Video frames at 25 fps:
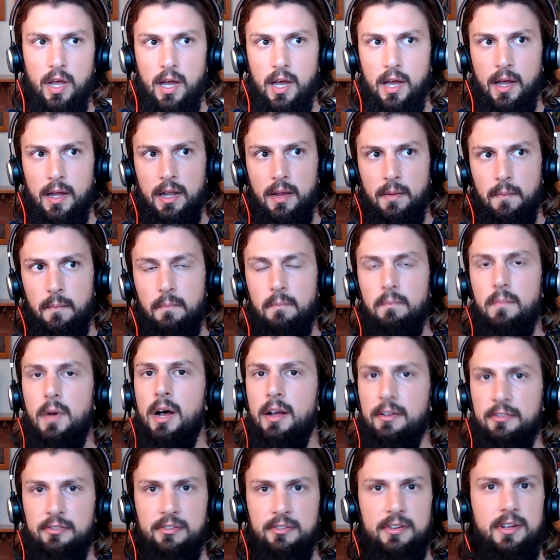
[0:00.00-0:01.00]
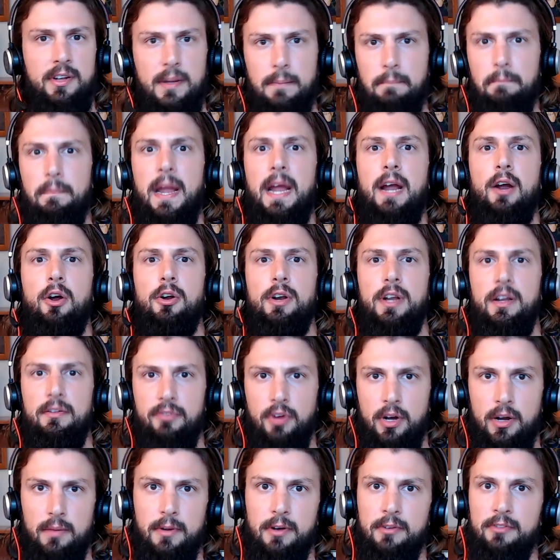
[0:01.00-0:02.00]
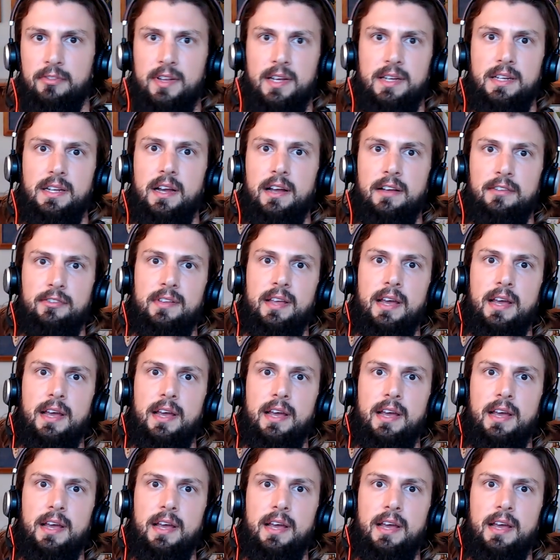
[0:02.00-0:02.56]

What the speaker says: a must, an imperative almost, I guess,